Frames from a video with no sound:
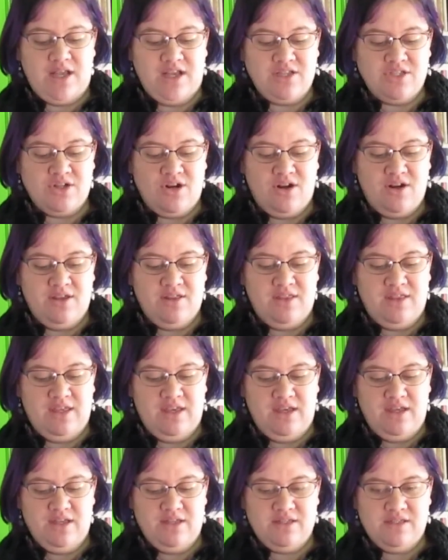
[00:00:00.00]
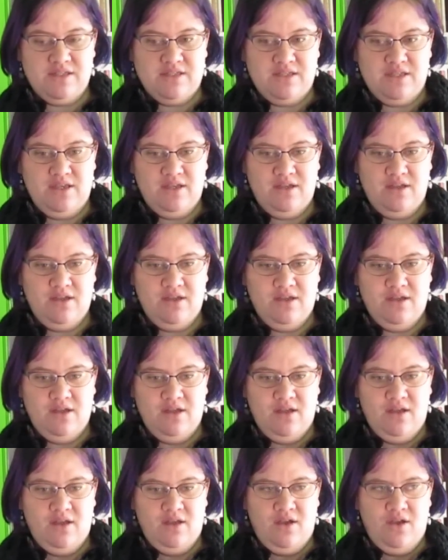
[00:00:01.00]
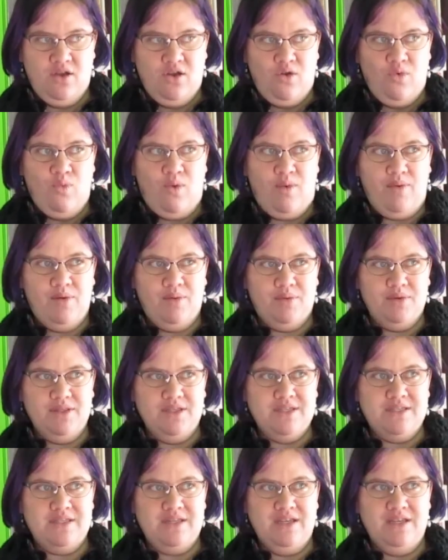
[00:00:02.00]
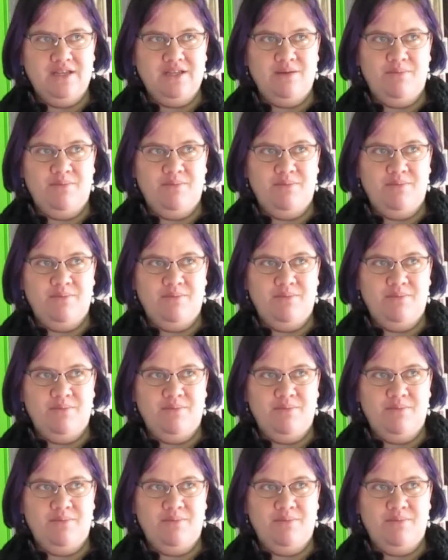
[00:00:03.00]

I started this while we were listening